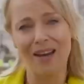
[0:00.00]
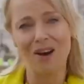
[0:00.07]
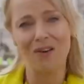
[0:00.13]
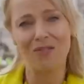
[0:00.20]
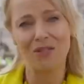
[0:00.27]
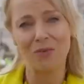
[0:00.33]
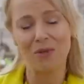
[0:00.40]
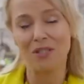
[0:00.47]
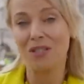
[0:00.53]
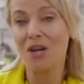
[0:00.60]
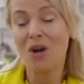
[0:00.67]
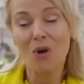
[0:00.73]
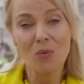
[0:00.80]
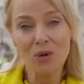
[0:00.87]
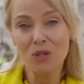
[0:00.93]
afterwards,
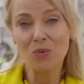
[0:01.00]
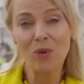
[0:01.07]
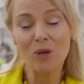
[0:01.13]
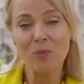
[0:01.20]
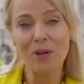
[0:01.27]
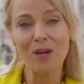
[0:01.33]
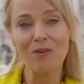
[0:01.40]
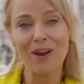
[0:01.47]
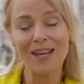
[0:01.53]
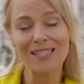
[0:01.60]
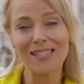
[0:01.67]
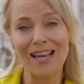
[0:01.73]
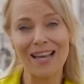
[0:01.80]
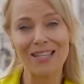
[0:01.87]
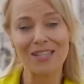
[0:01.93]
which will be a great
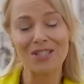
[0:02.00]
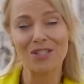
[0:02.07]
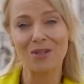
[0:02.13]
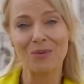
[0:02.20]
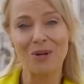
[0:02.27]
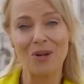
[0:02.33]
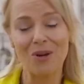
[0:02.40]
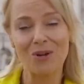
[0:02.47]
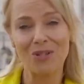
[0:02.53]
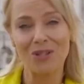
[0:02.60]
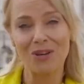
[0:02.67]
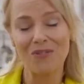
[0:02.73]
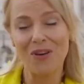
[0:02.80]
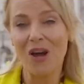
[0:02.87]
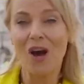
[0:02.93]
sadness to a lot
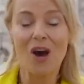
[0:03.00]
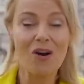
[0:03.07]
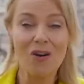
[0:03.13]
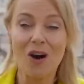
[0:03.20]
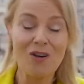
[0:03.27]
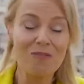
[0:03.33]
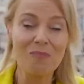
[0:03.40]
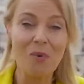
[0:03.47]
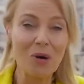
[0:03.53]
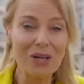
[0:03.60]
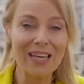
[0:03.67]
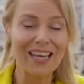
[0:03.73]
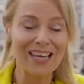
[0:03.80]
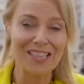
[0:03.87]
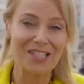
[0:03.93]
of, of
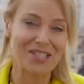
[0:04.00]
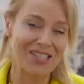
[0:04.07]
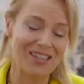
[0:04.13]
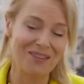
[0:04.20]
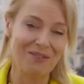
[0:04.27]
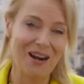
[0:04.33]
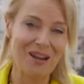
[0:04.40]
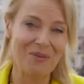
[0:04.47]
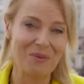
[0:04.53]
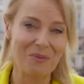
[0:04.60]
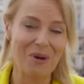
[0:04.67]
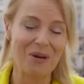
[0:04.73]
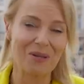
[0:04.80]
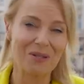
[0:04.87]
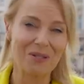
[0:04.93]
monarchists around the
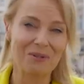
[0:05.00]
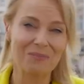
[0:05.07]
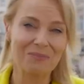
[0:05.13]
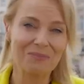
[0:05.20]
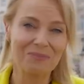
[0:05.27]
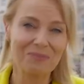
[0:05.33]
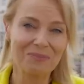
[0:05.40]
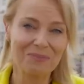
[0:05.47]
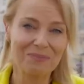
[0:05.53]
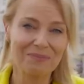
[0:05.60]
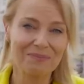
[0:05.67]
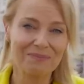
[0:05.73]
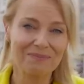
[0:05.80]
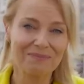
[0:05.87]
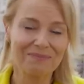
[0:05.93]
world. Tell
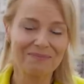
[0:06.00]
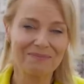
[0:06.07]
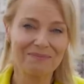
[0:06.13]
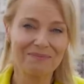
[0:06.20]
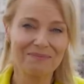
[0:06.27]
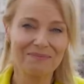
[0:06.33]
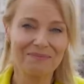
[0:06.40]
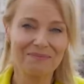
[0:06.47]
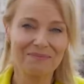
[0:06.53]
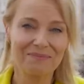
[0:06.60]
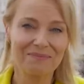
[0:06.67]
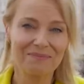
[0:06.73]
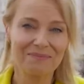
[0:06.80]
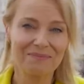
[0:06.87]
us, Daisy, just quickly about the